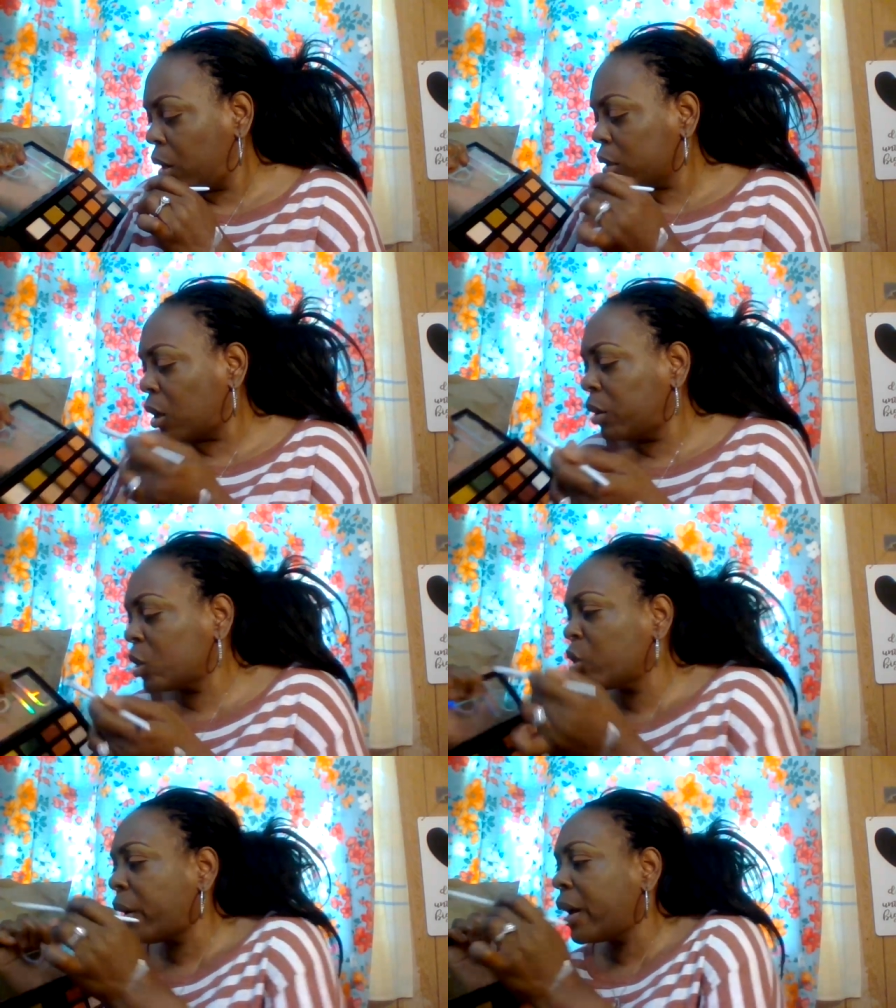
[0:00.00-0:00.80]
don't look
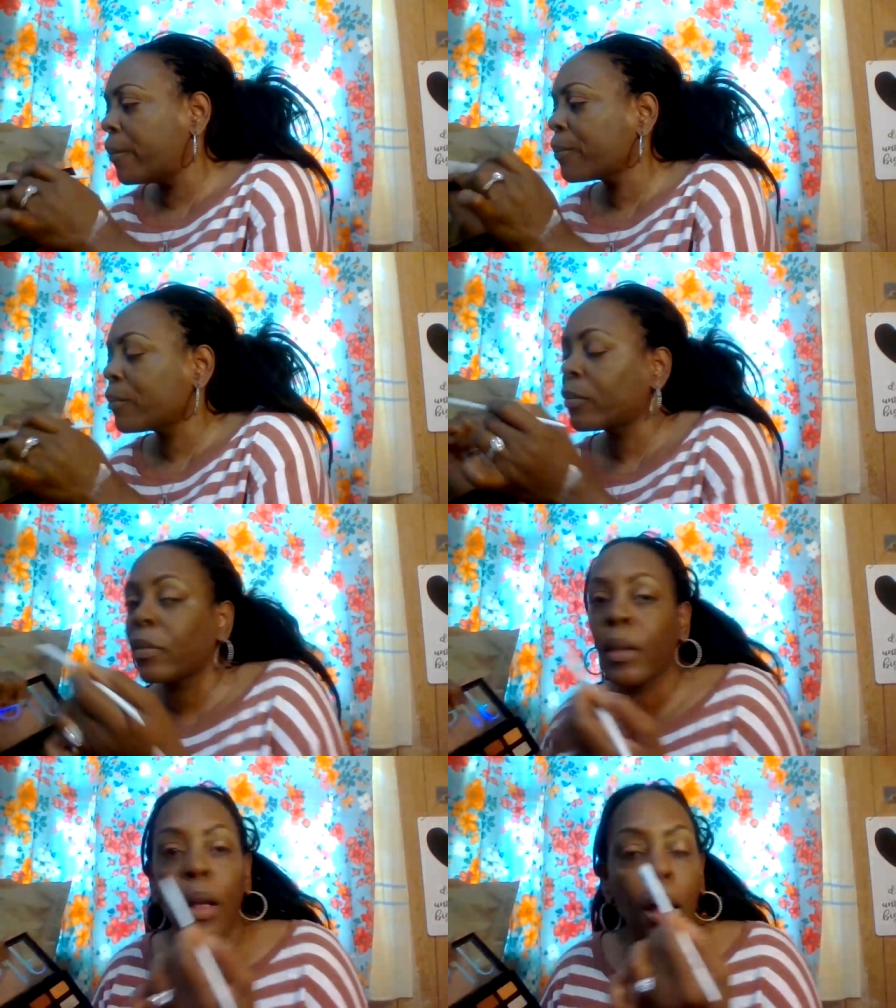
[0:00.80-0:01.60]
too bad
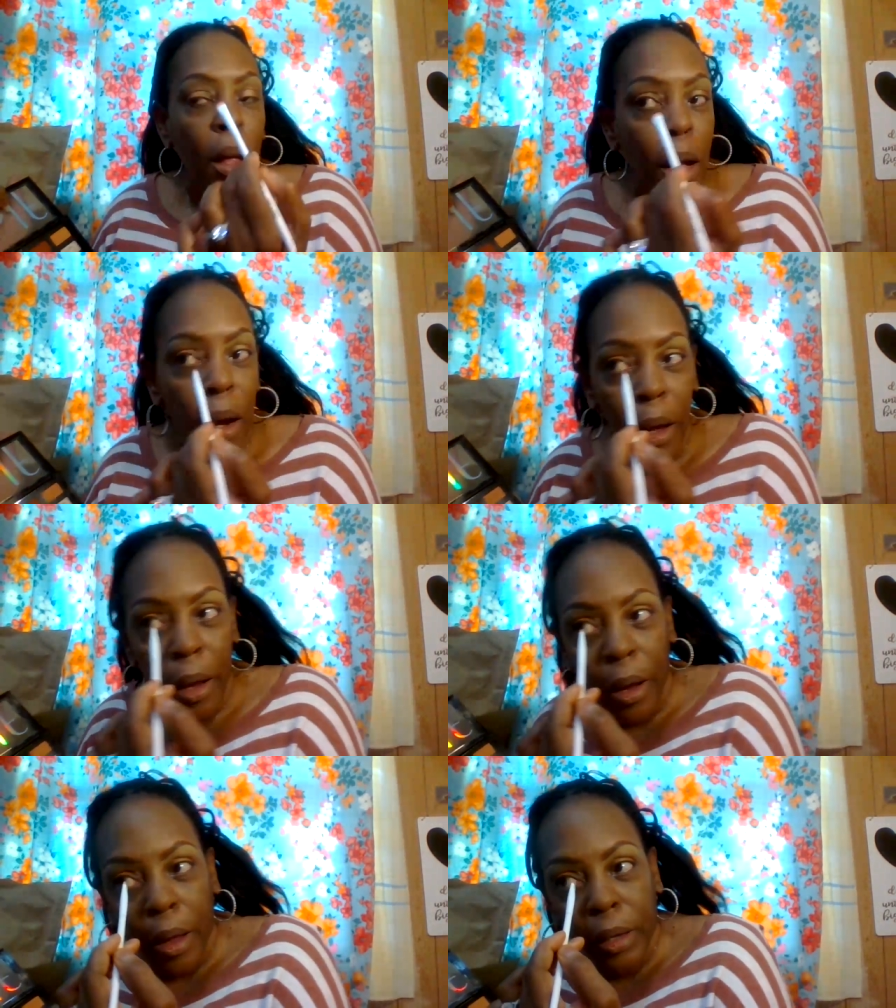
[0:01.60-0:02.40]
I